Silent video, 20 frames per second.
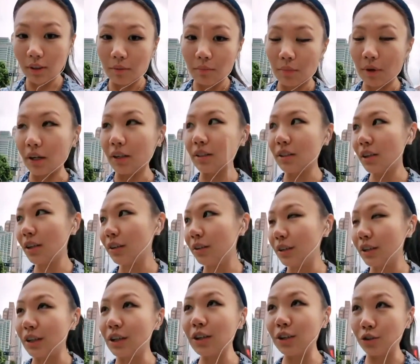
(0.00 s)

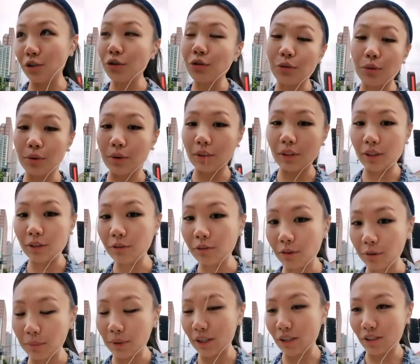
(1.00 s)
monetary control
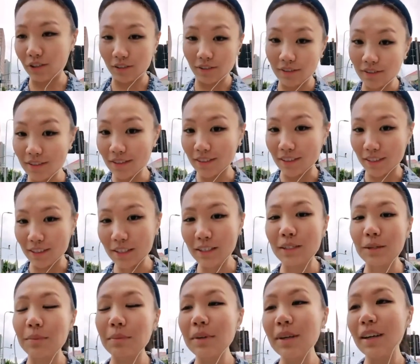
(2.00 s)
information
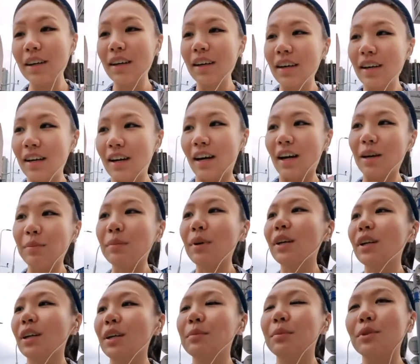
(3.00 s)
system, I'm
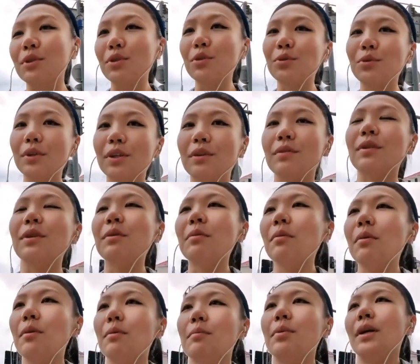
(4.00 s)
not able to even
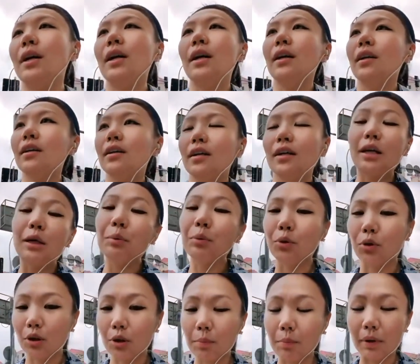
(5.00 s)
buy a
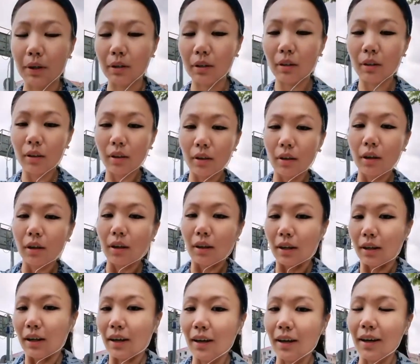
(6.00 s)
pork bun.
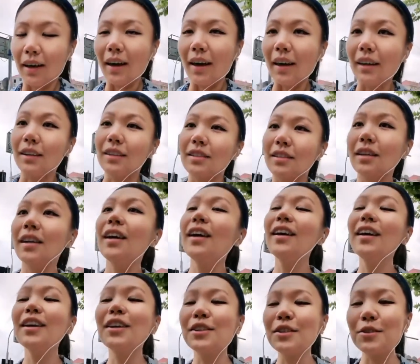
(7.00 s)
And it's
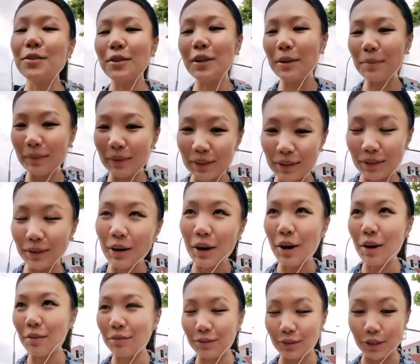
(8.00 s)
extremely
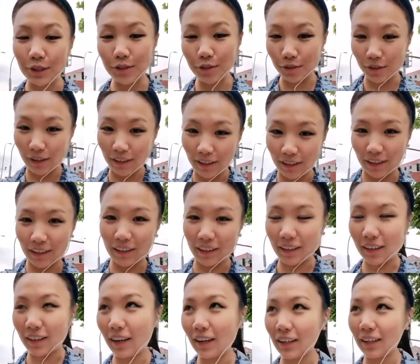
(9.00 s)
frustrating,
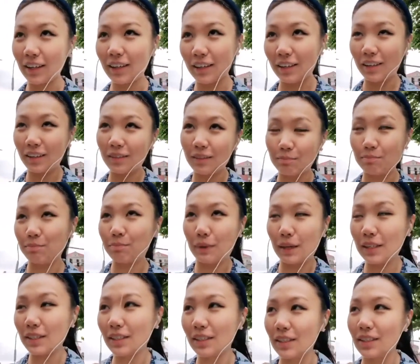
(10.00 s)
and I
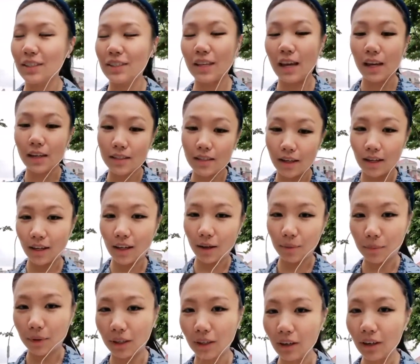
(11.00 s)
basically just had to get
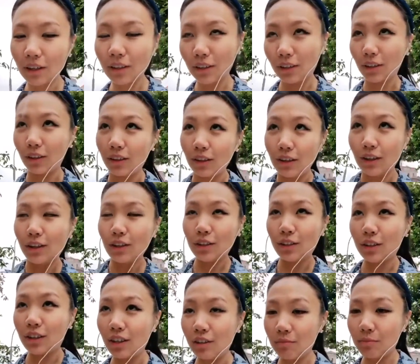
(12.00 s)
my uncle
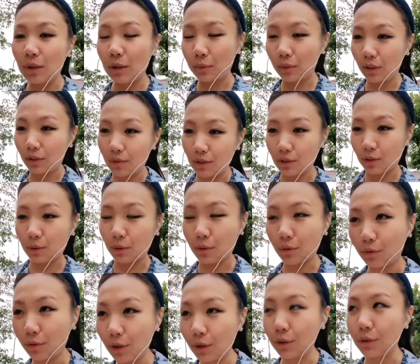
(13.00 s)
to give me one of his old
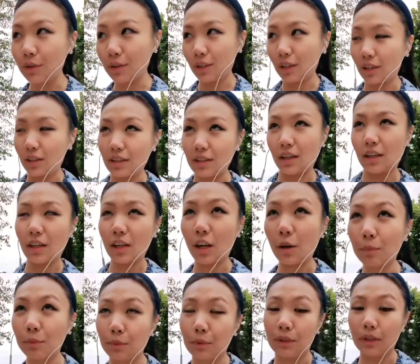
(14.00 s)
phones and set it up
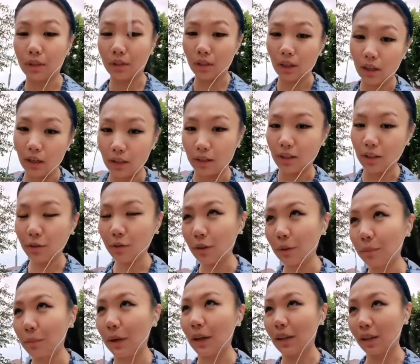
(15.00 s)
with a
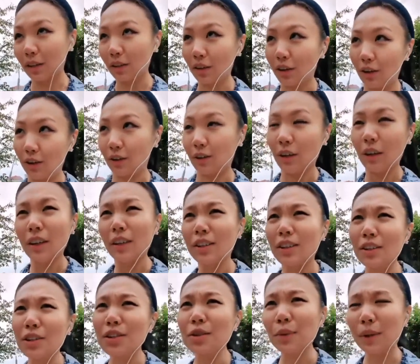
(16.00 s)
different bank card
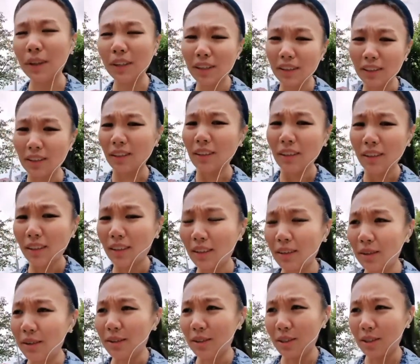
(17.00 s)
just so I can
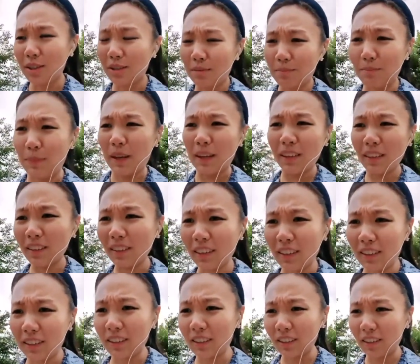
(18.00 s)
spend
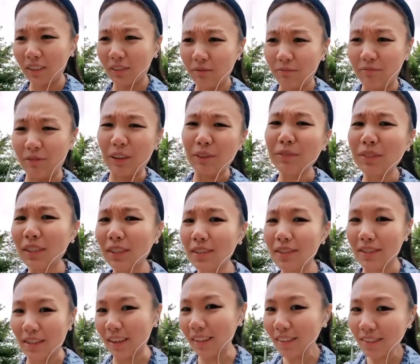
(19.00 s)
like 50
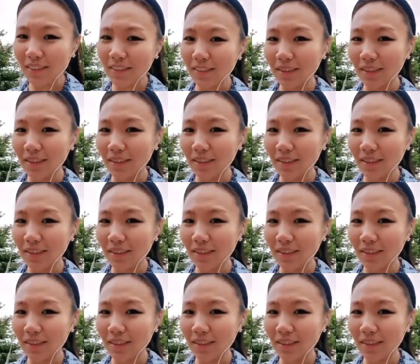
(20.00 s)
cents.